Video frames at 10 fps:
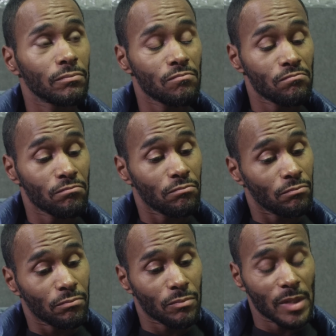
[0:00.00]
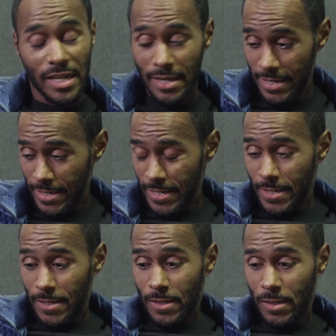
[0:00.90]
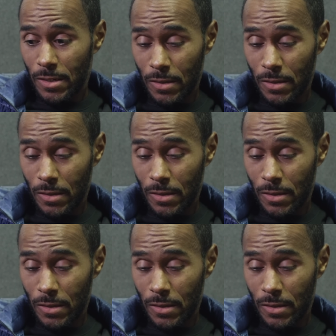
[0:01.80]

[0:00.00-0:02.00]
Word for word: weeks. Some of you maybe a little bit